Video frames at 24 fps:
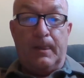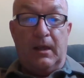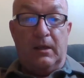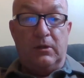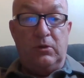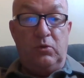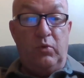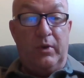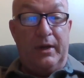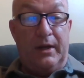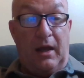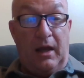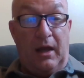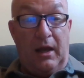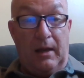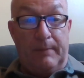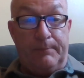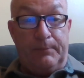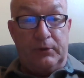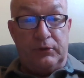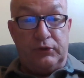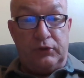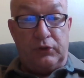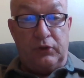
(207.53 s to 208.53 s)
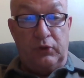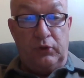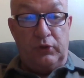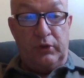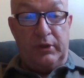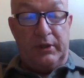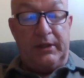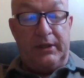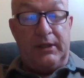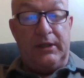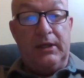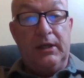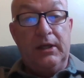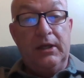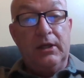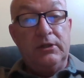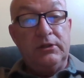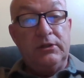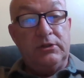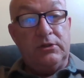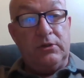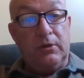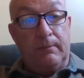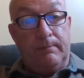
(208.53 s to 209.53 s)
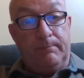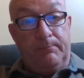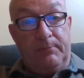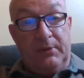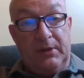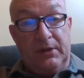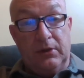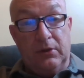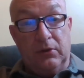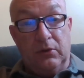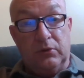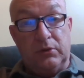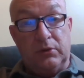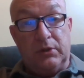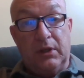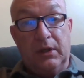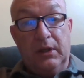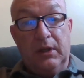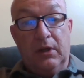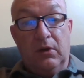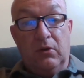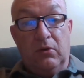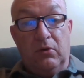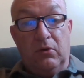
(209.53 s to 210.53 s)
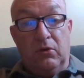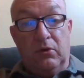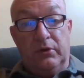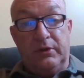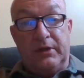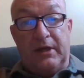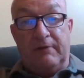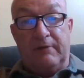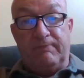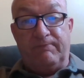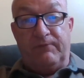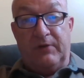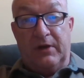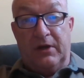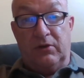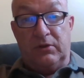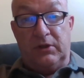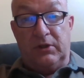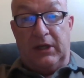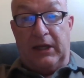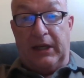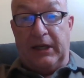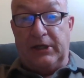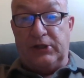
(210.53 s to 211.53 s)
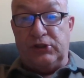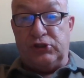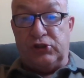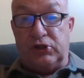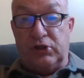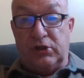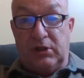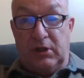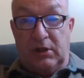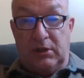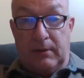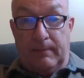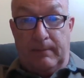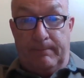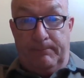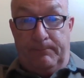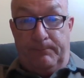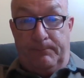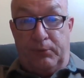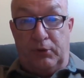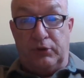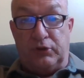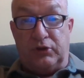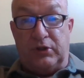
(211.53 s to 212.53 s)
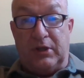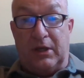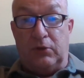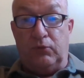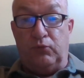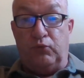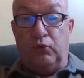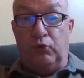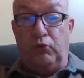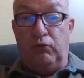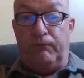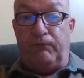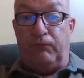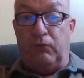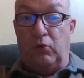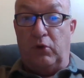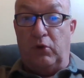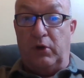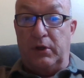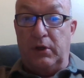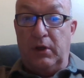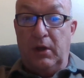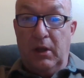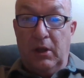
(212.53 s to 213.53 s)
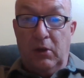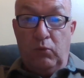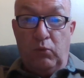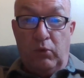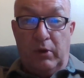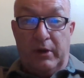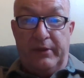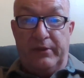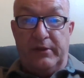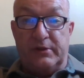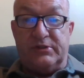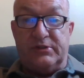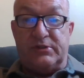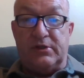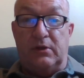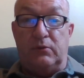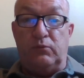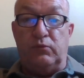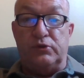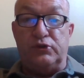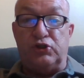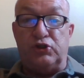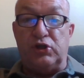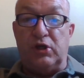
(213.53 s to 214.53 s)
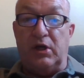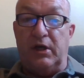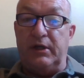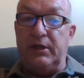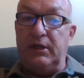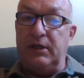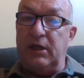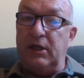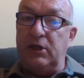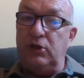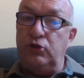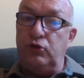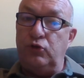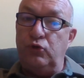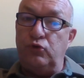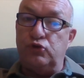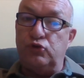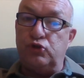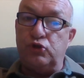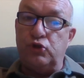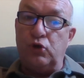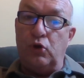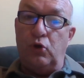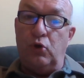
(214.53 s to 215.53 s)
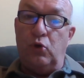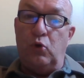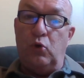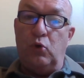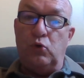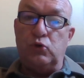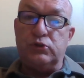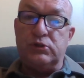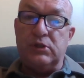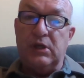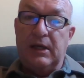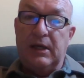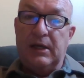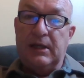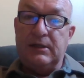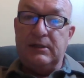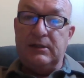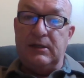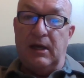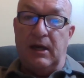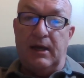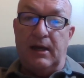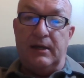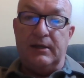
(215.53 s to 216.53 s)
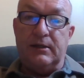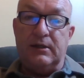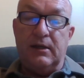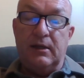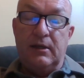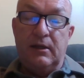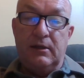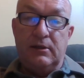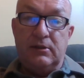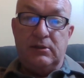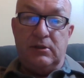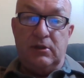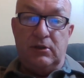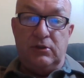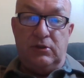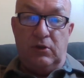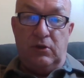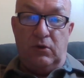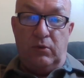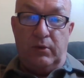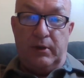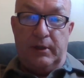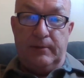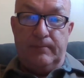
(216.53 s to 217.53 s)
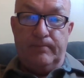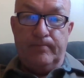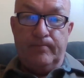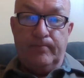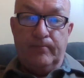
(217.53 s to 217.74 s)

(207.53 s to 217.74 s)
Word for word: You had opportunity to build on that foundation and to put that roof on while the sun was shining, and you chose not to do it.